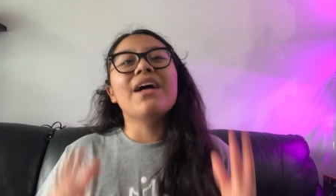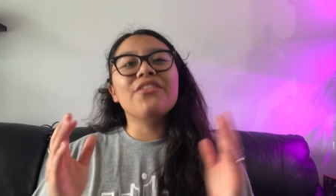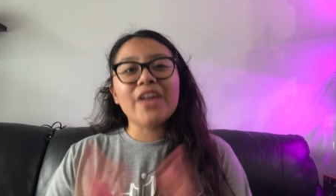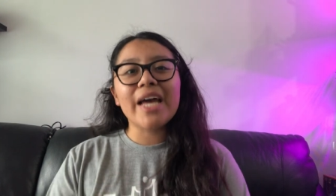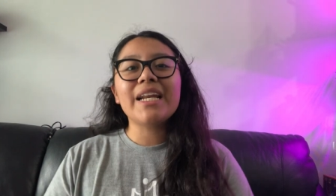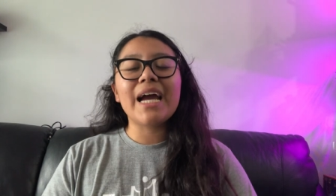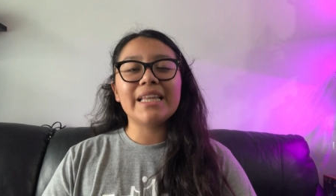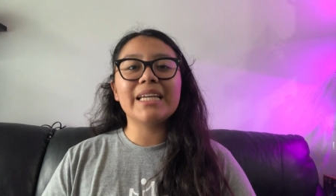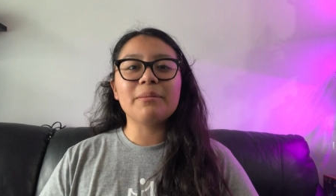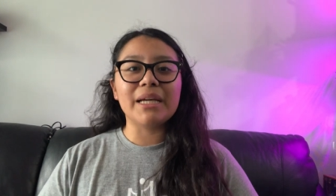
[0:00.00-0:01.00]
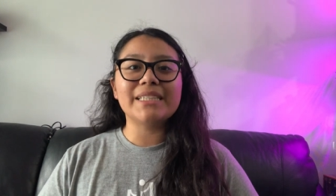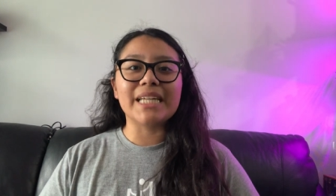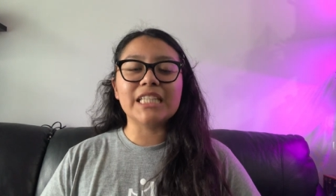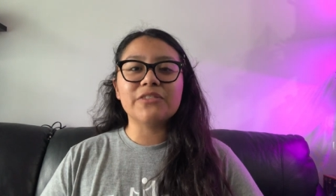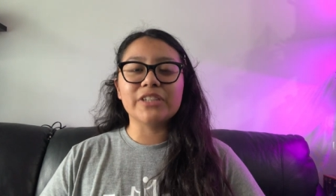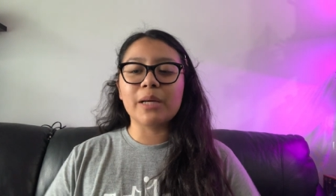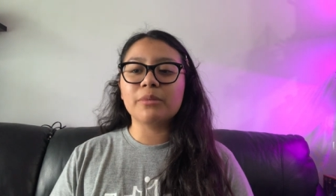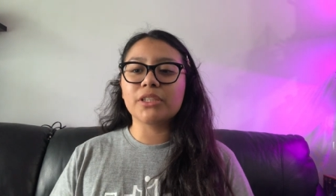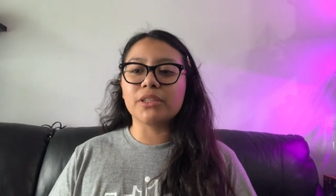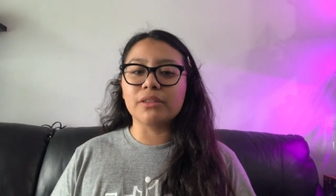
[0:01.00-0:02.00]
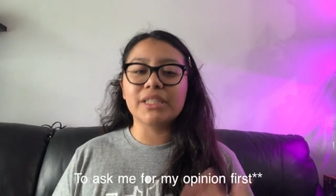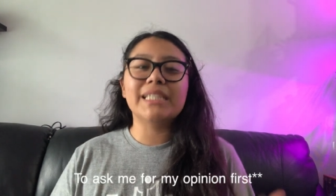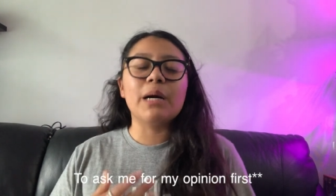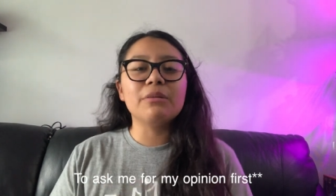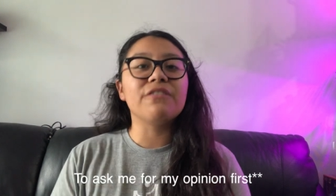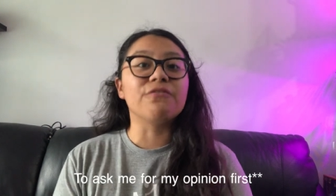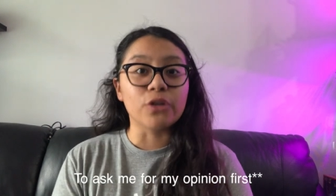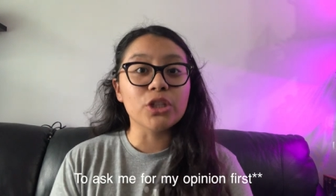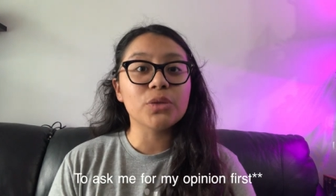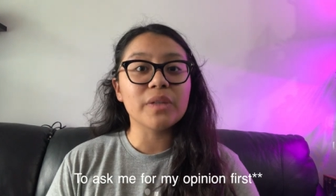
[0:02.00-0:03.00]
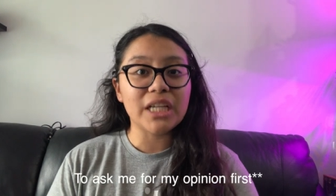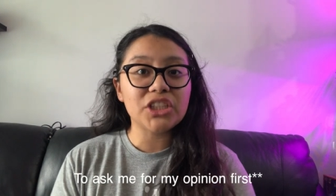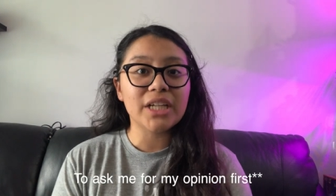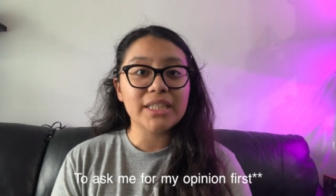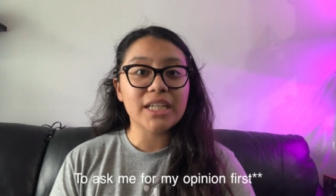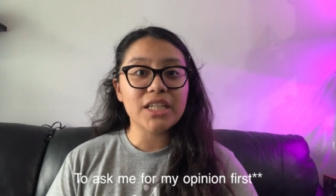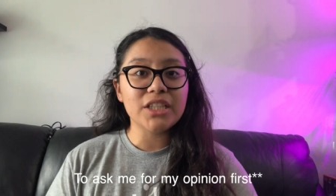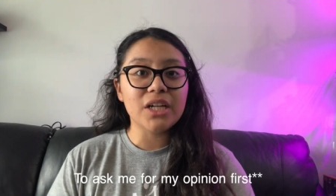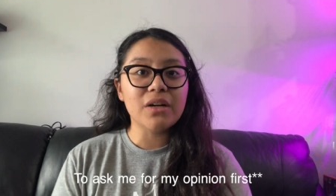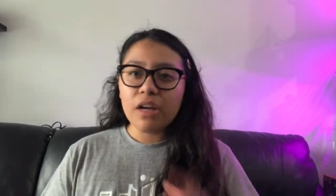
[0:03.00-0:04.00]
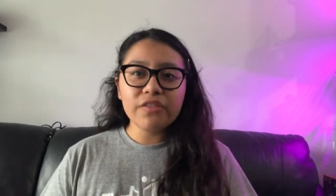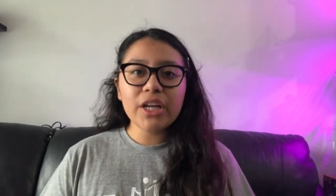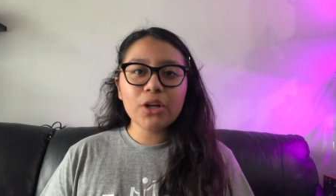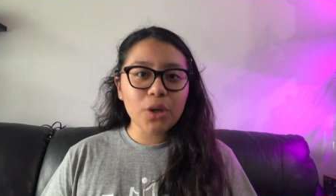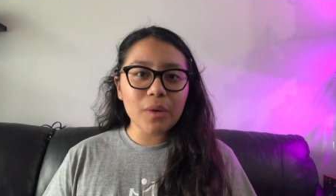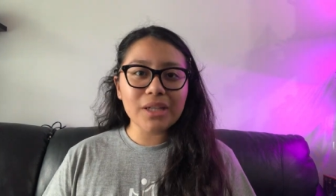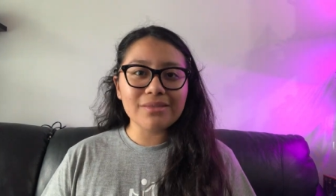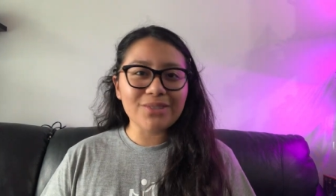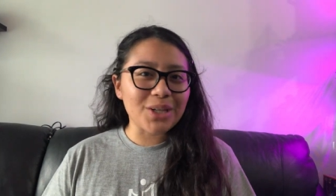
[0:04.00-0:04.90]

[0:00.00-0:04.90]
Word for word: Then I think it makes sense for them to, to tell me first what they should get done, you know? If they don't know what, what